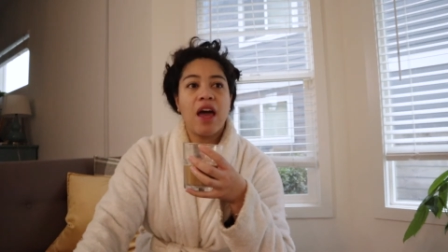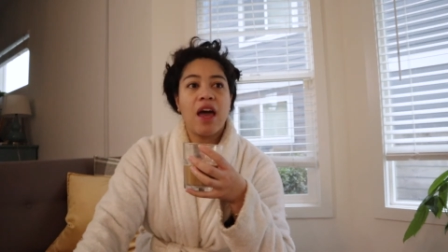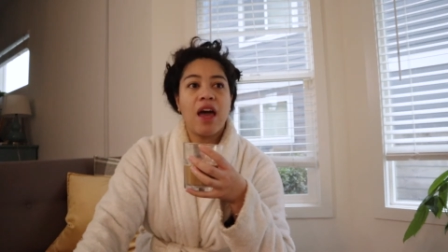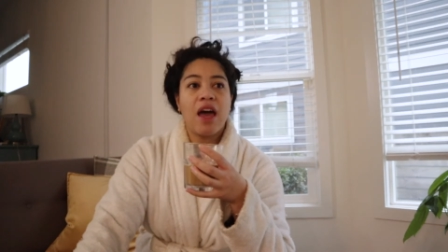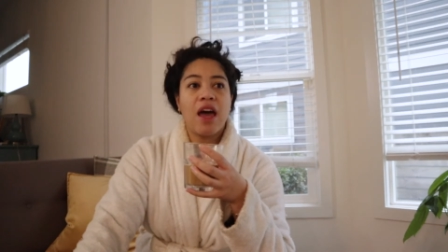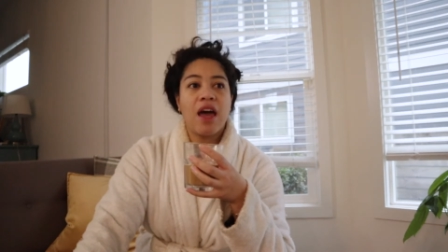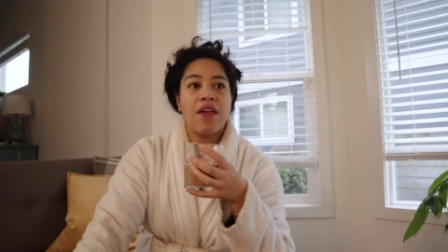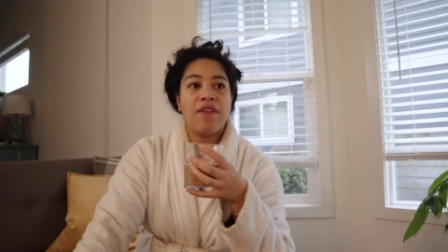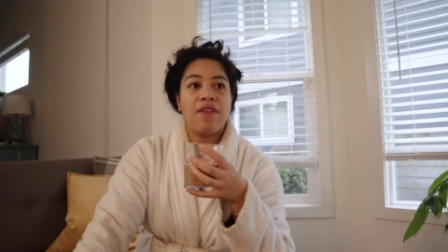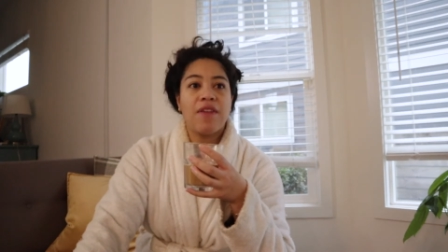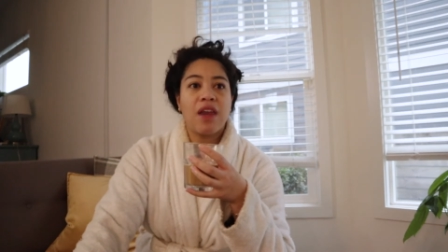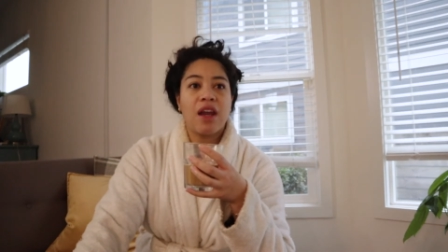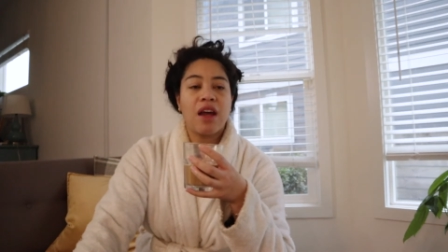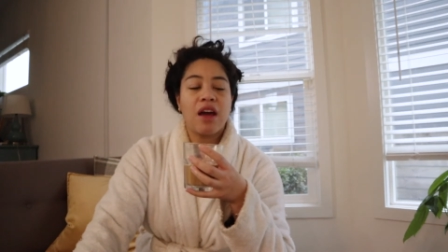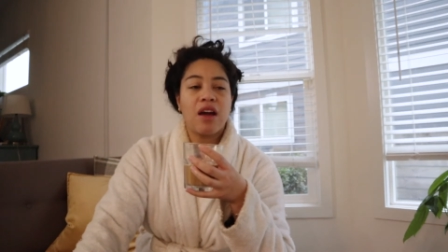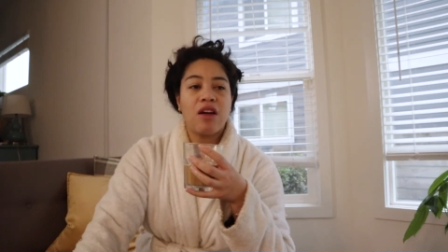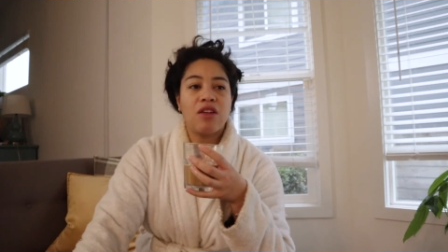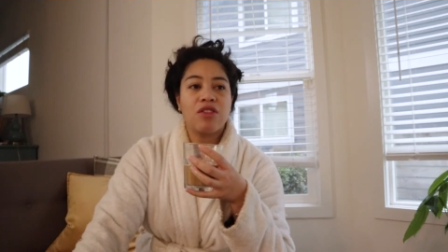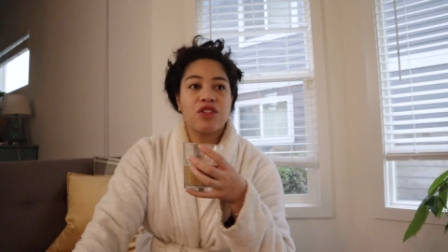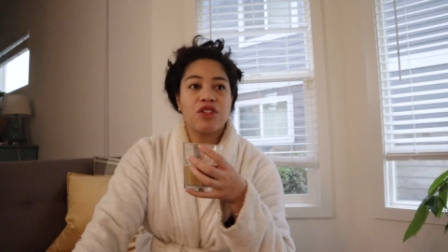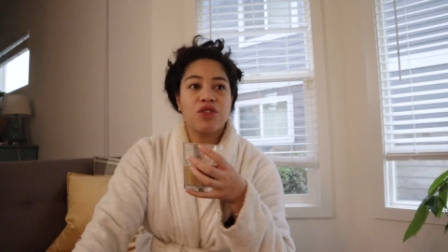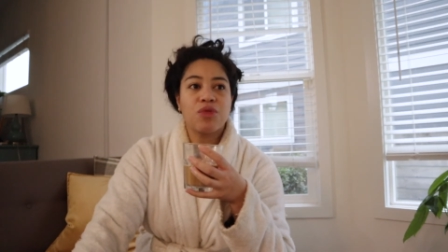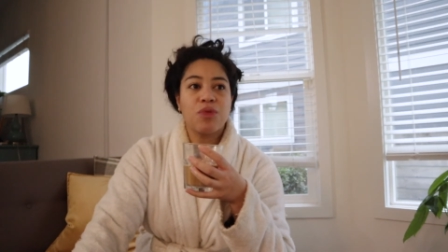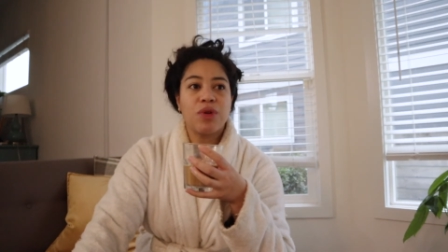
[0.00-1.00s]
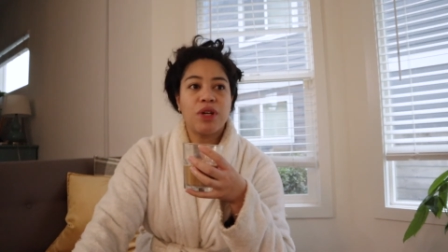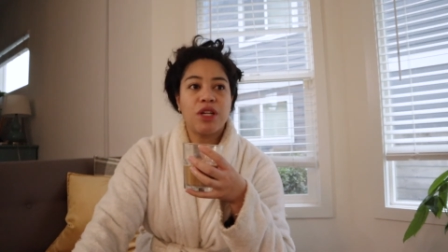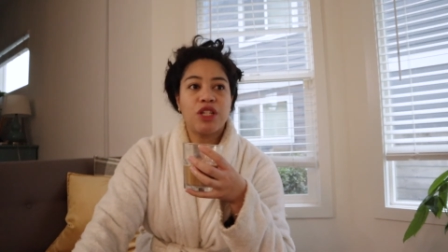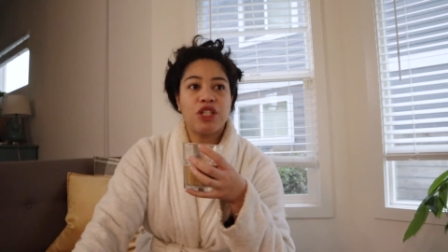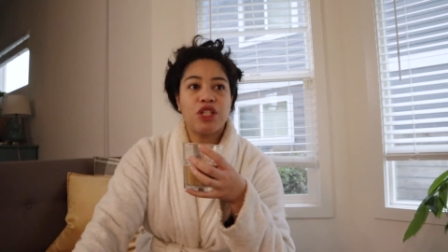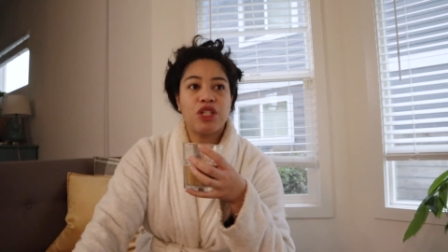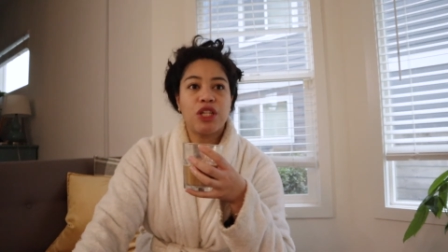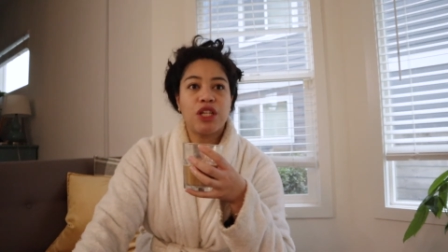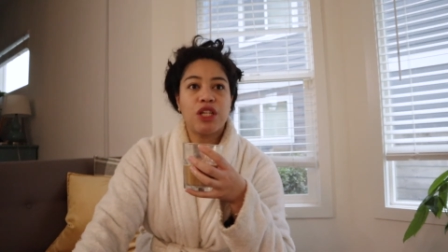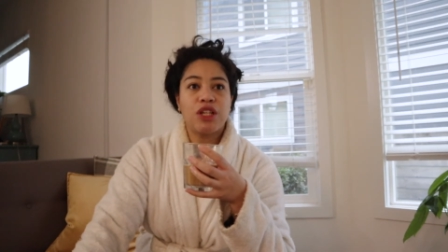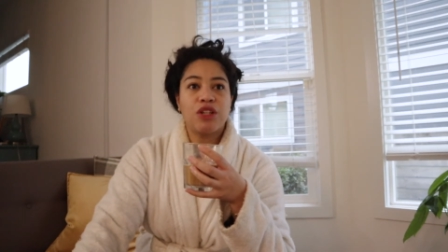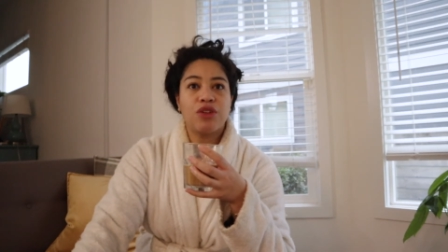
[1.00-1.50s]
And then I also wanted
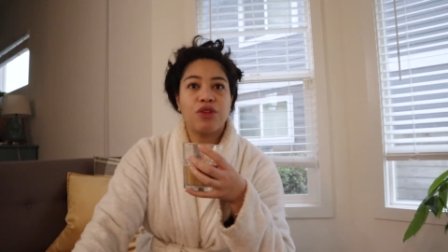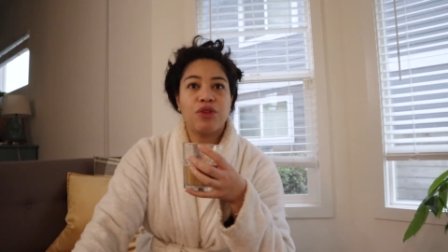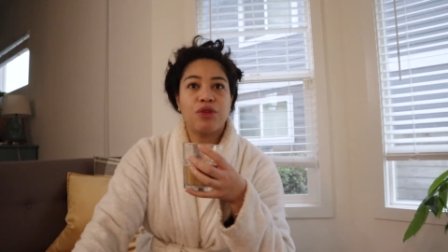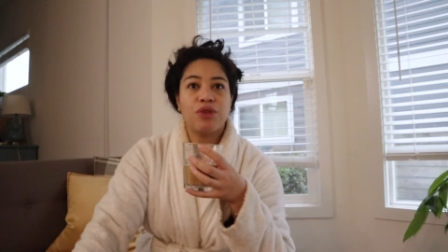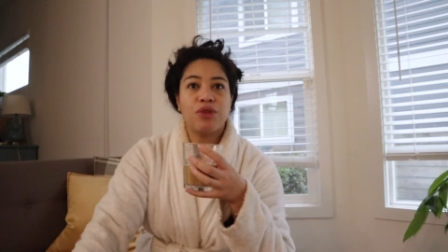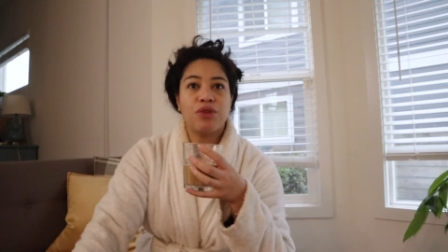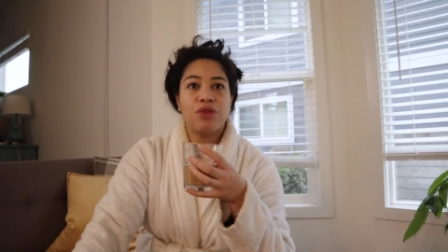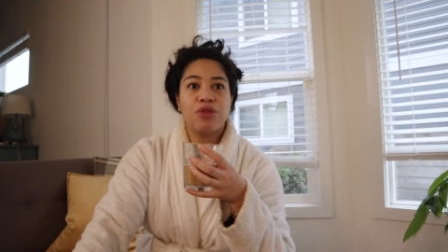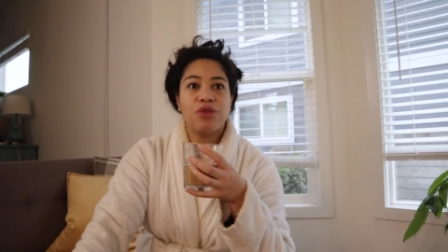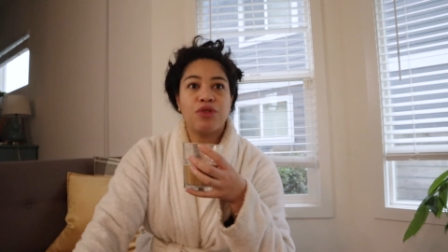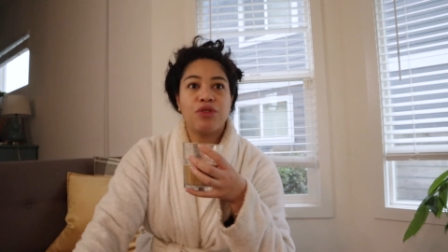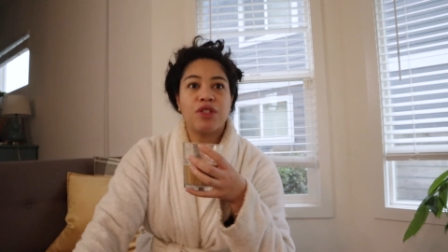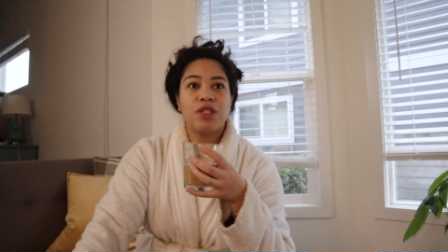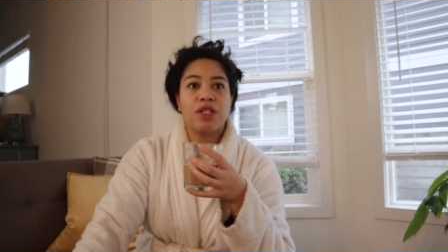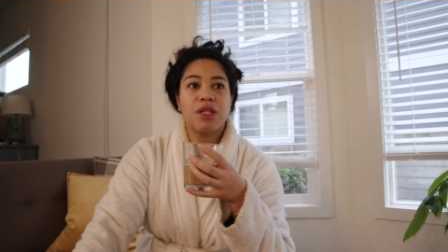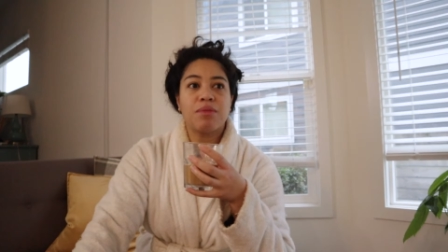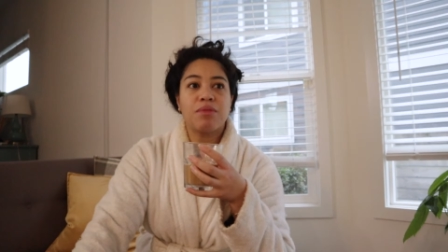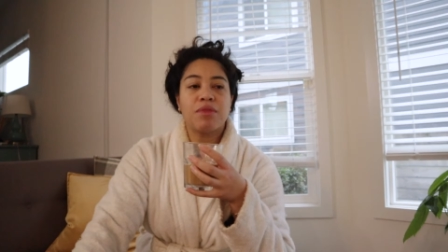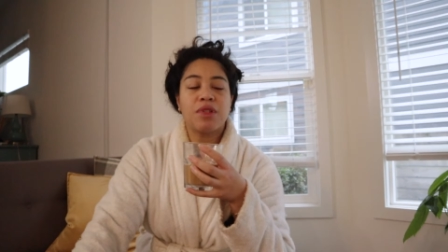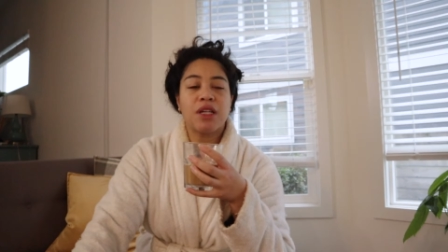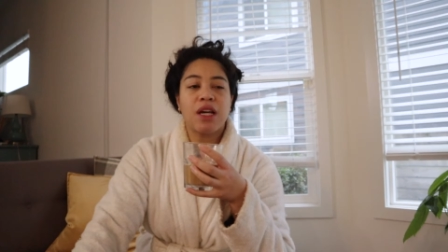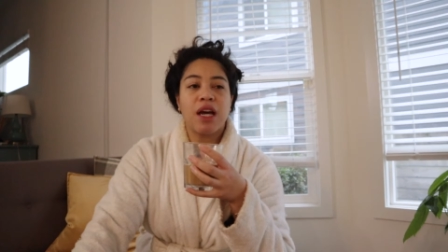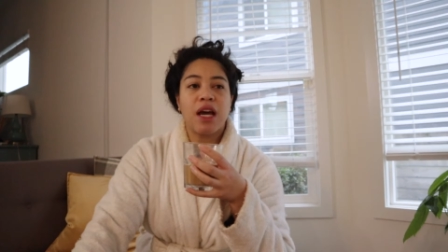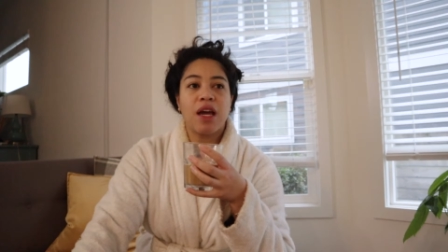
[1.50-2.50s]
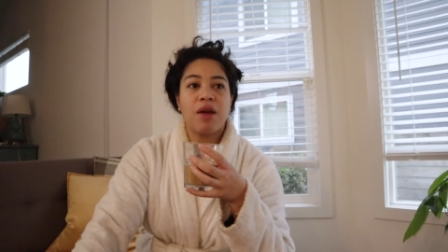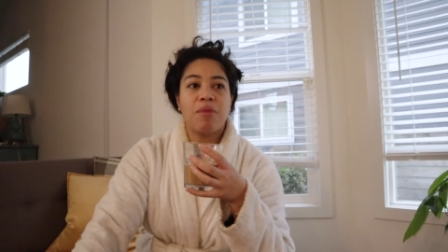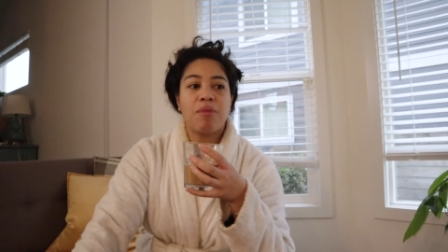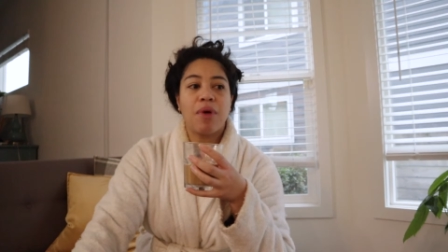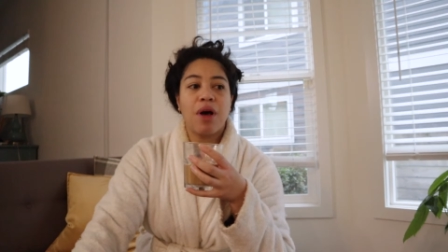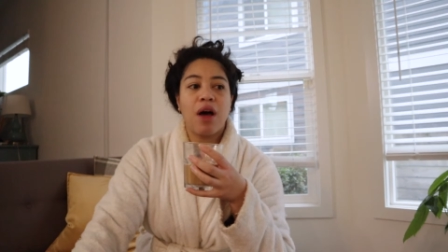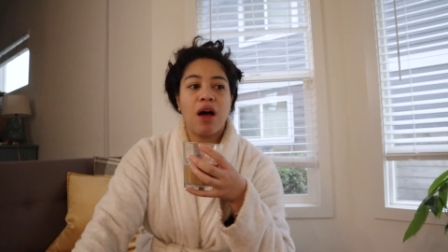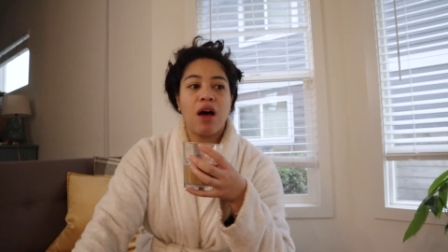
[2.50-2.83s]
to include some type